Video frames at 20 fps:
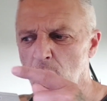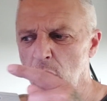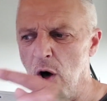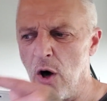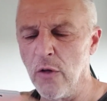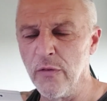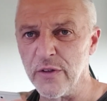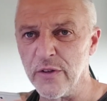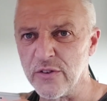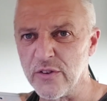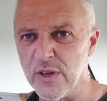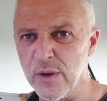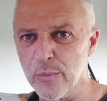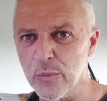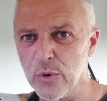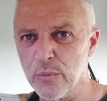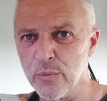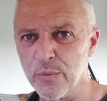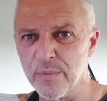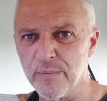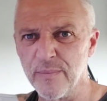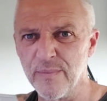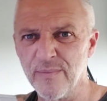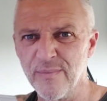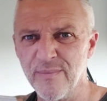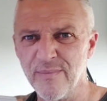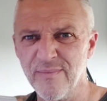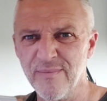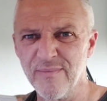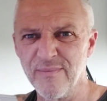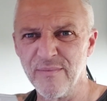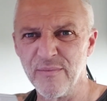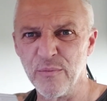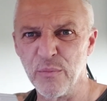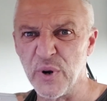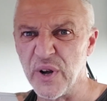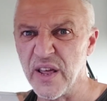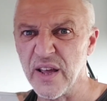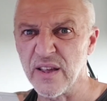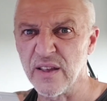on this keyboard
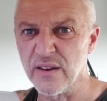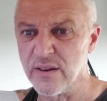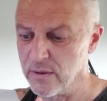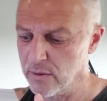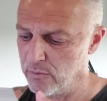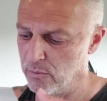were knackered.